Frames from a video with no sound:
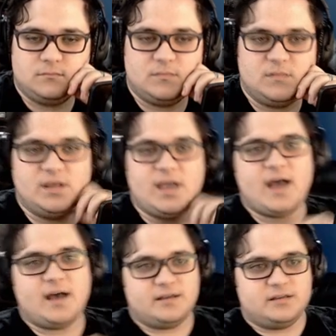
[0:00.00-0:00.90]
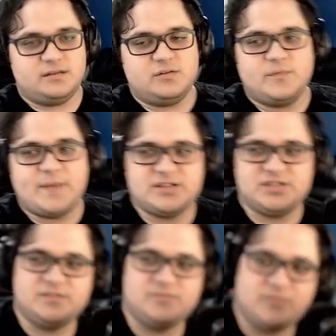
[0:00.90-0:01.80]
Yeah, you
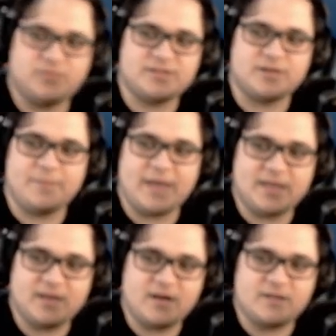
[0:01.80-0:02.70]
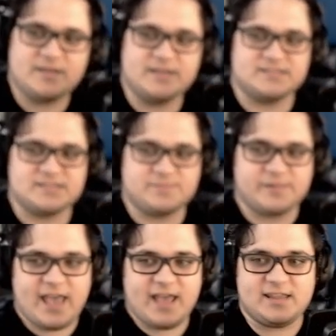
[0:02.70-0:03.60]
imagine well. what they're banking on is this
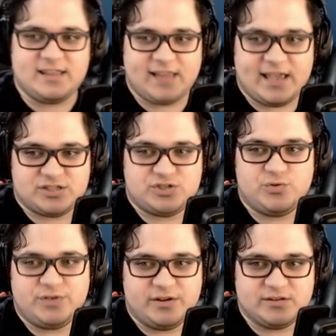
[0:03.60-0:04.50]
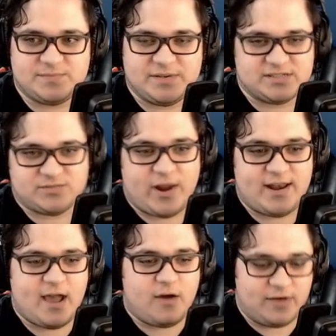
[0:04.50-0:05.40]
plan in like two years. Because right
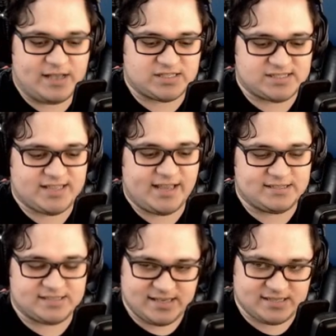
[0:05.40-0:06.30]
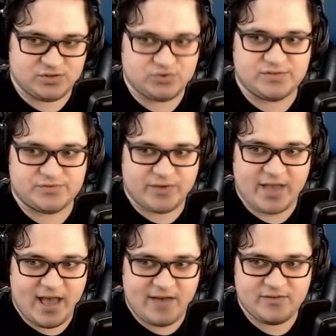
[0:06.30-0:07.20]
now, as it stands, the exclusives we
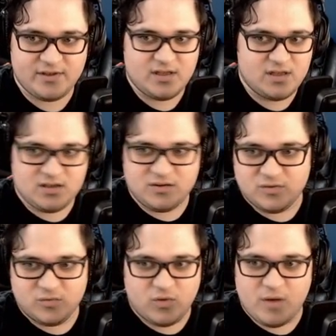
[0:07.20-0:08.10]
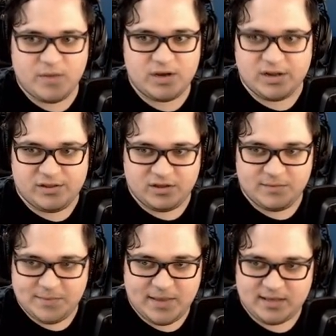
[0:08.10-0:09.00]
have, what money are they going
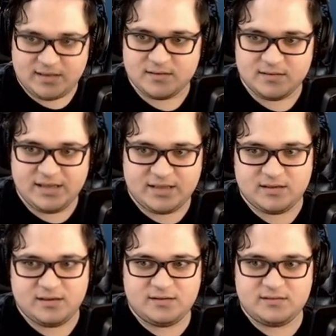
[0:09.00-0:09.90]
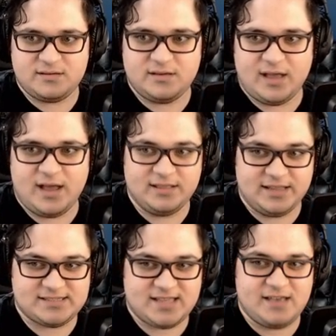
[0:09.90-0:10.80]
to be making? Like, mm-hmm.
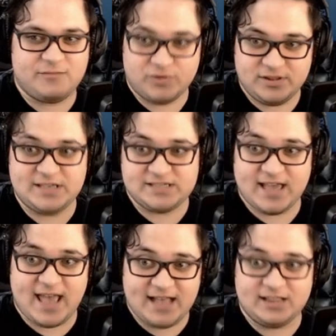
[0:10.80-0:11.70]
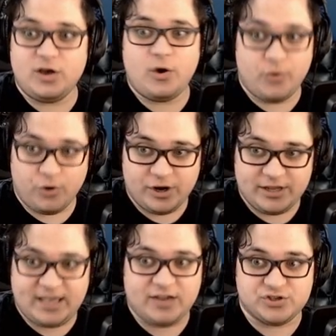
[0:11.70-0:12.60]
unless they About release a Halo or a
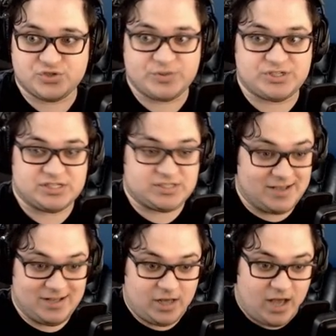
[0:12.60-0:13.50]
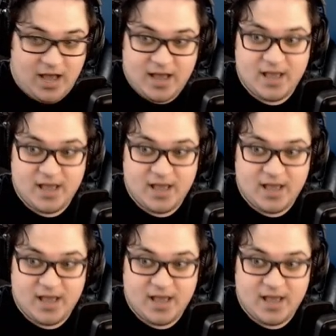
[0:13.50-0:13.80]
Gears, which is, uh,